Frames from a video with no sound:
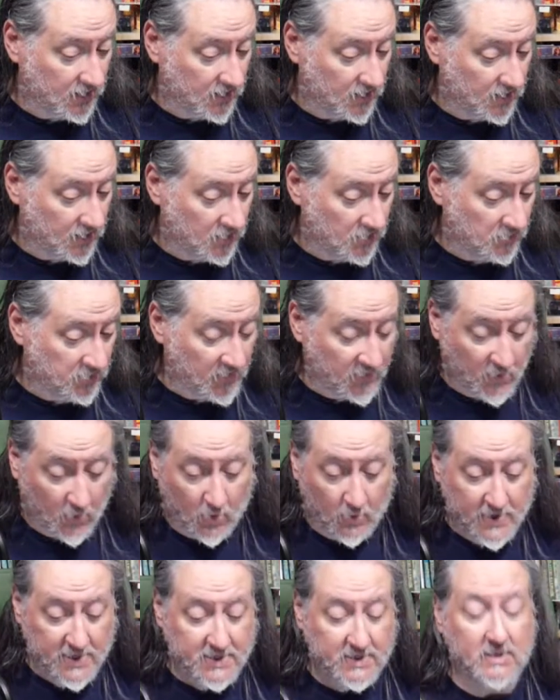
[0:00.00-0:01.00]
before
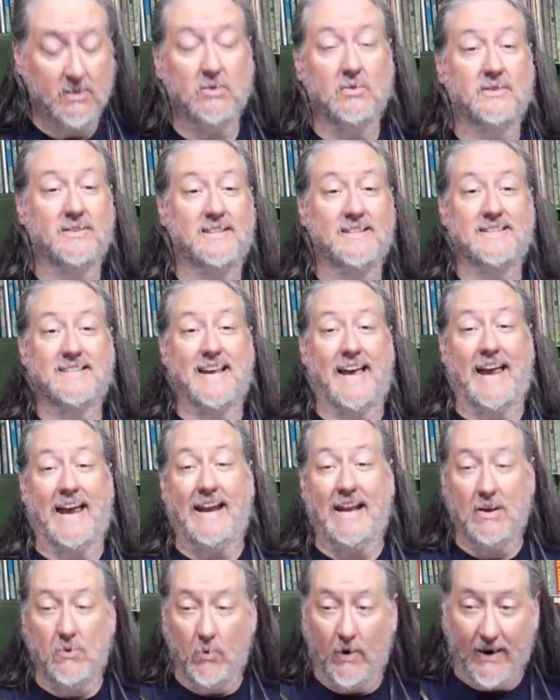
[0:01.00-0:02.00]
we scoot, does
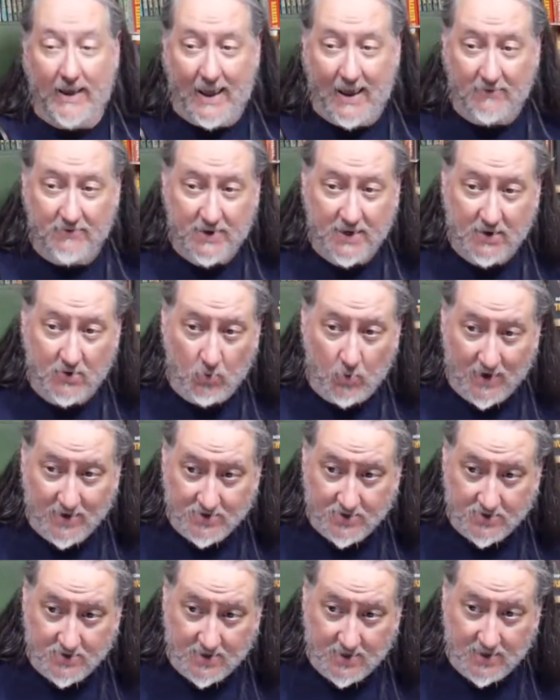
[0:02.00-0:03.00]
anyone have any
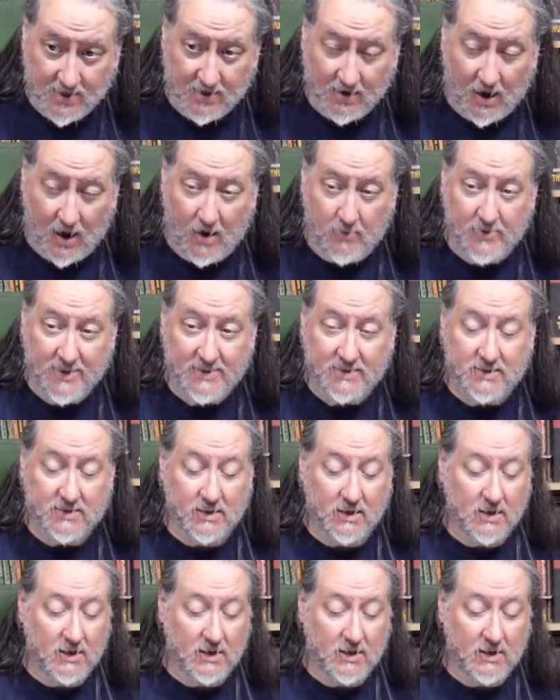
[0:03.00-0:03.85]
questions, any comments,